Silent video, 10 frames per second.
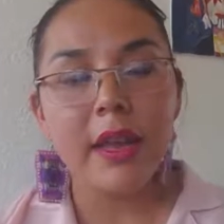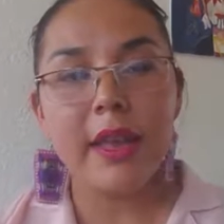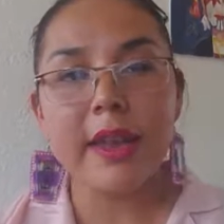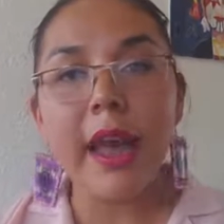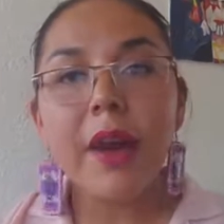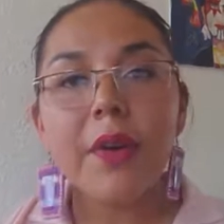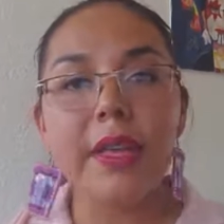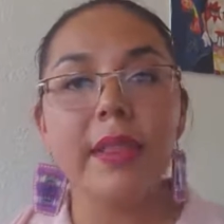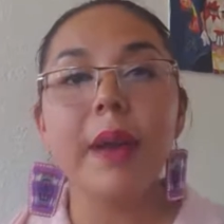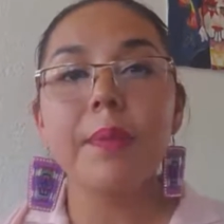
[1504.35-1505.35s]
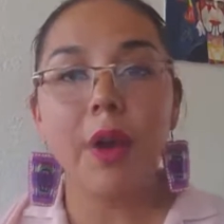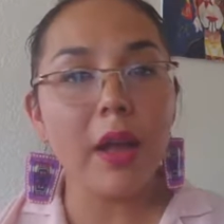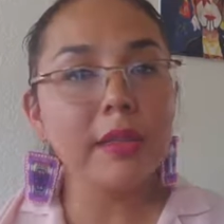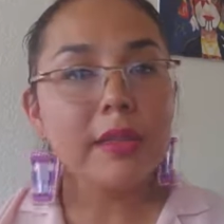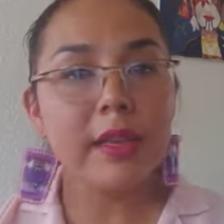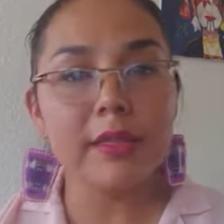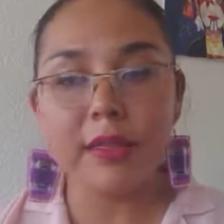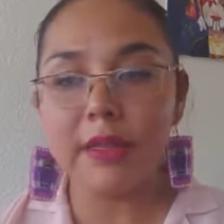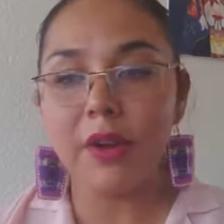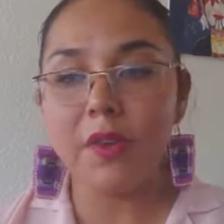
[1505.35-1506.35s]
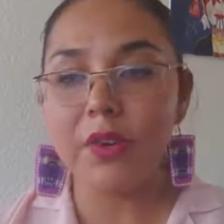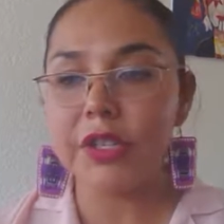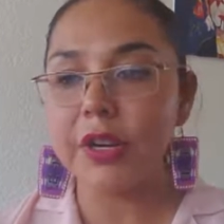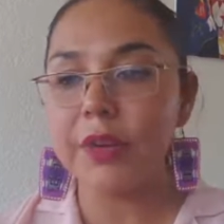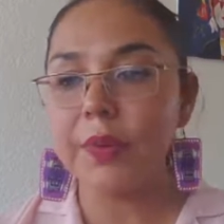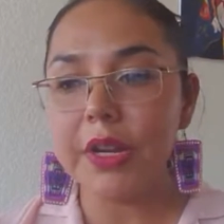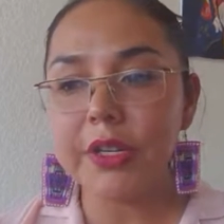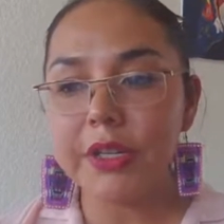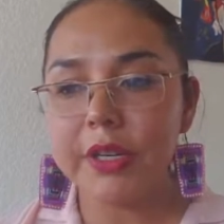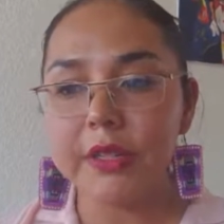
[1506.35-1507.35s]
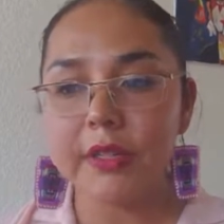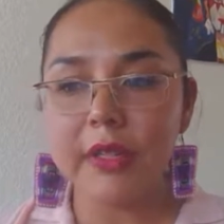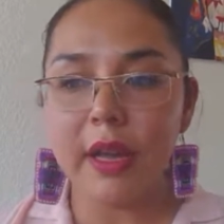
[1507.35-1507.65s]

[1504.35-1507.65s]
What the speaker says: and how in that process and over generations